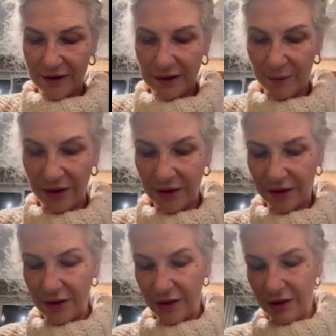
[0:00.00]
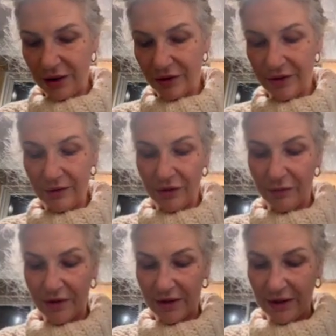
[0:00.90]
spent 10 years,
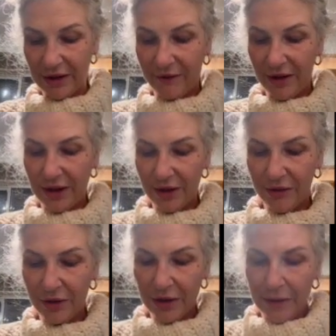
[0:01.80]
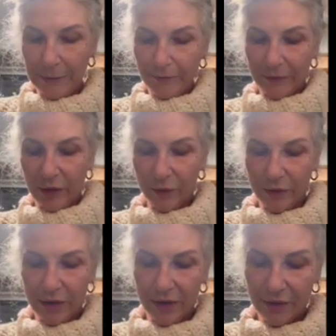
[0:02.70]
almost 11 now,
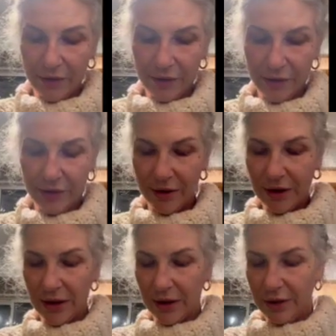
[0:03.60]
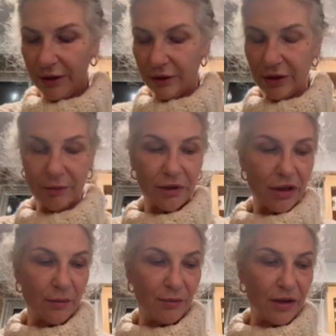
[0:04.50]
working on clearing a
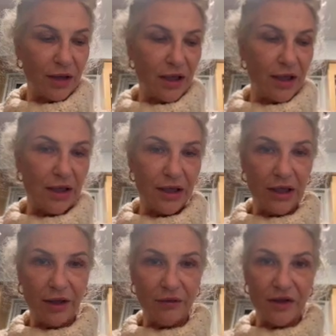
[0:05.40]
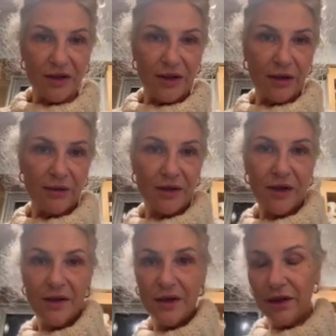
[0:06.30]
property and now just
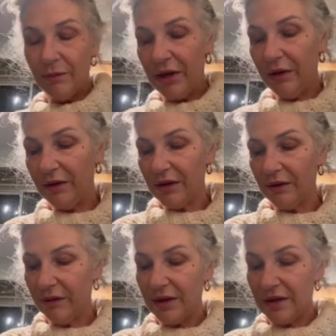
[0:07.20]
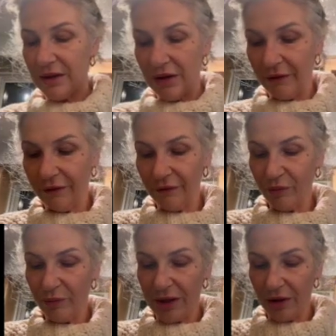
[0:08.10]
downsizing the balance of the stuff,
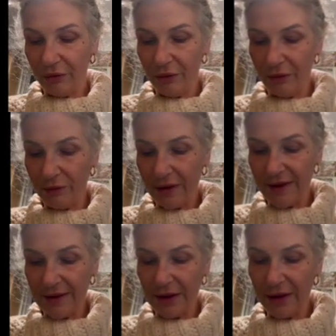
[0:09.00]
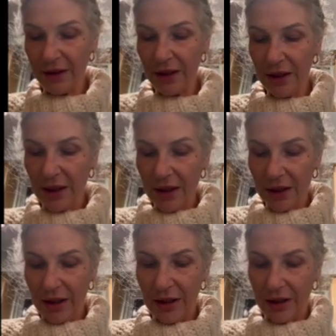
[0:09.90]
but through reselling.
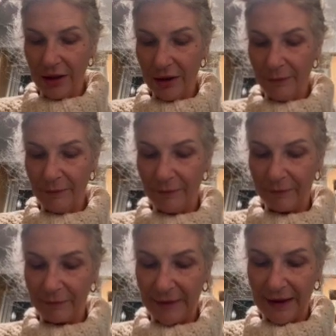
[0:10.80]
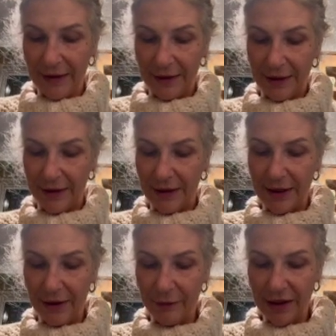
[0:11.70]
I
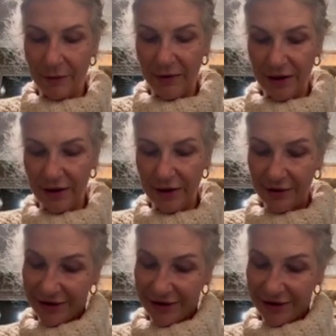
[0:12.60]
highly recommend it,